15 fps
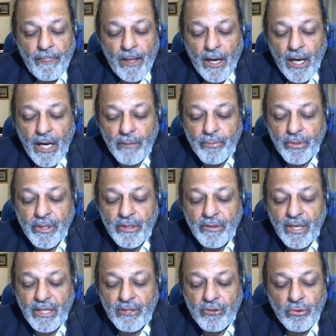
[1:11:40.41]
a hybrid
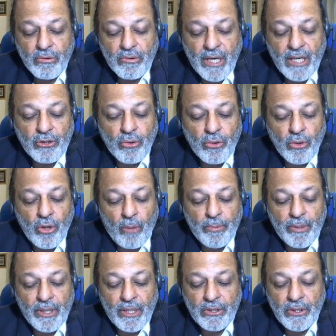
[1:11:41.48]
gray zone threshold
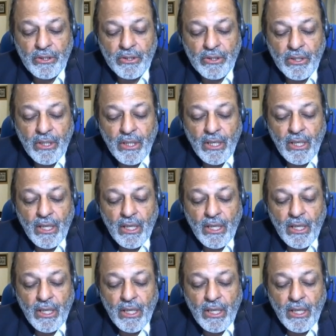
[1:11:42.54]
operations